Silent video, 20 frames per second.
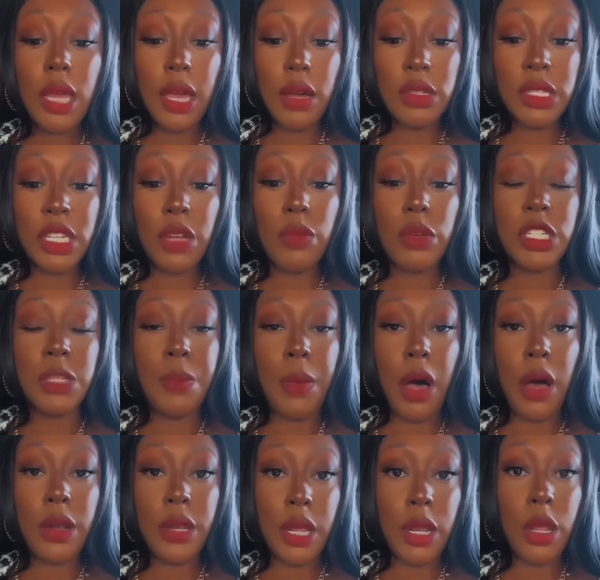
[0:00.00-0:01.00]
How the fuck you gonna honor
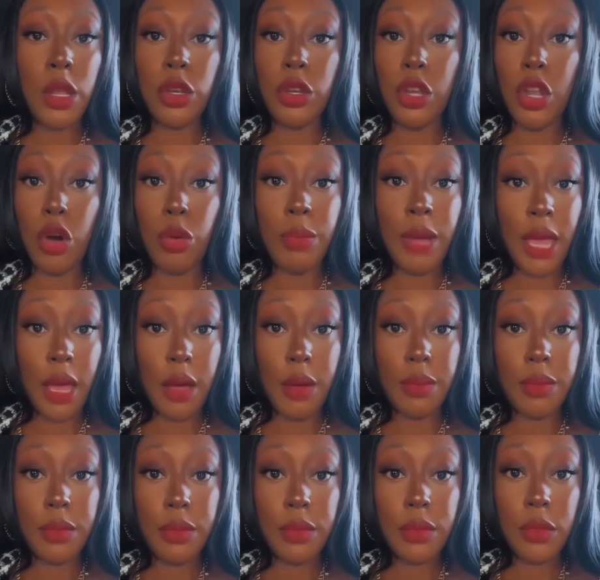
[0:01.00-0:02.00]
me?
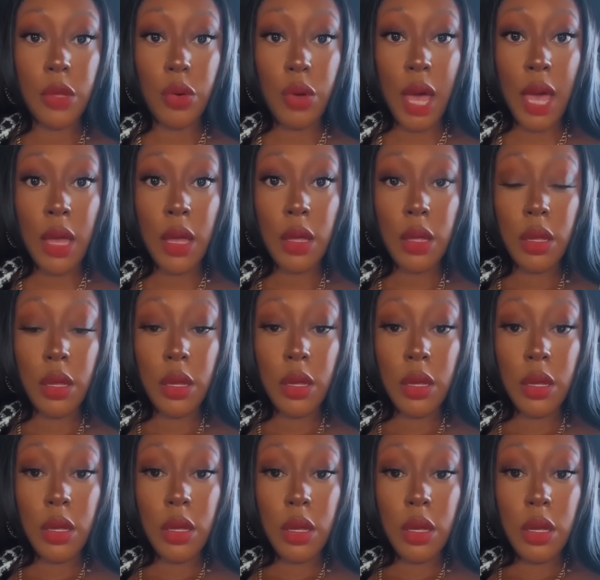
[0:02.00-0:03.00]
So like I
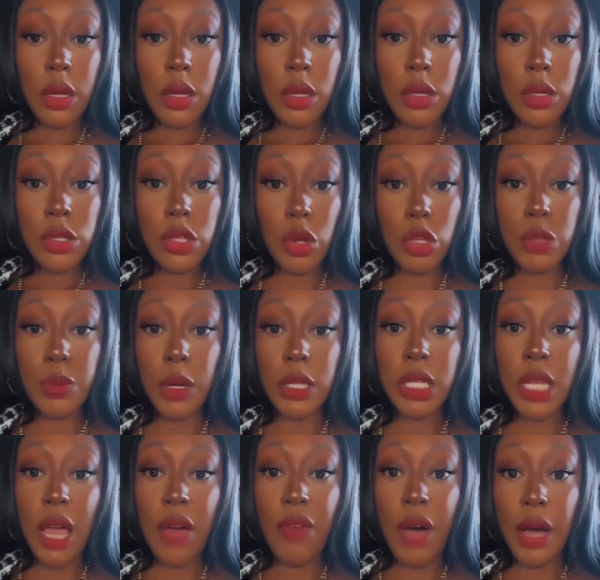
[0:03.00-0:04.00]
told y'all earlier,
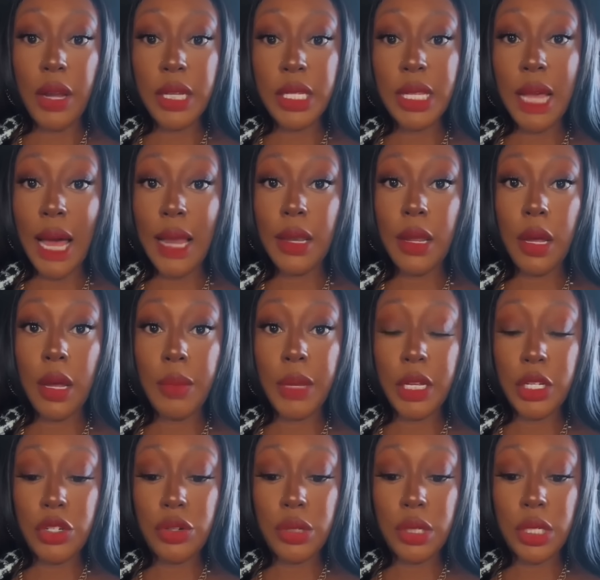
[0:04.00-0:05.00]
expecting certain
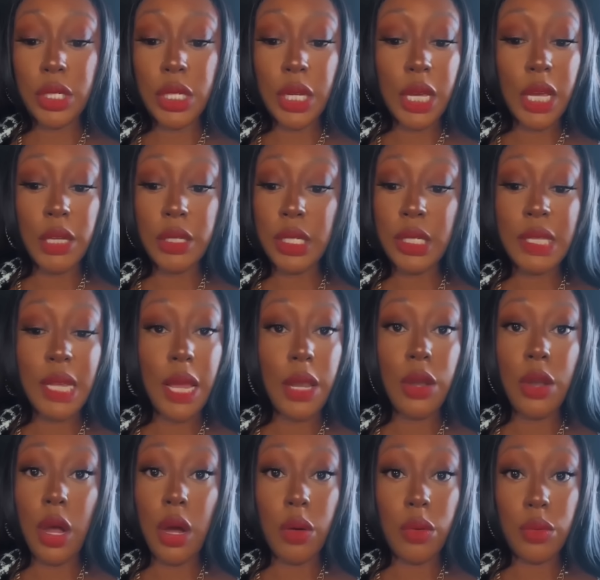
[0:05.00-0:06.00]
shit from cowardice
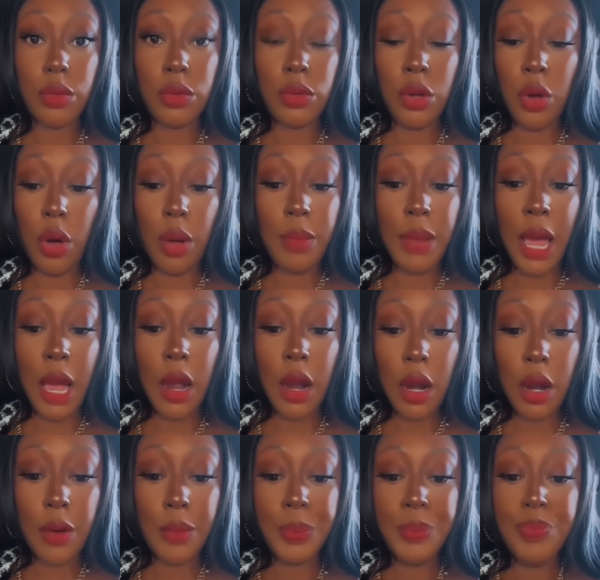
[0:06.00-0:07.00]
people, that's
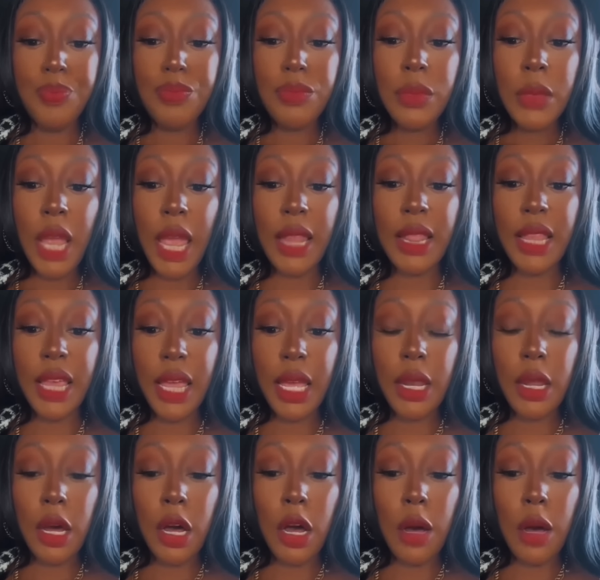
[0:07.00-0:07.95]
gonna lead to disappointment.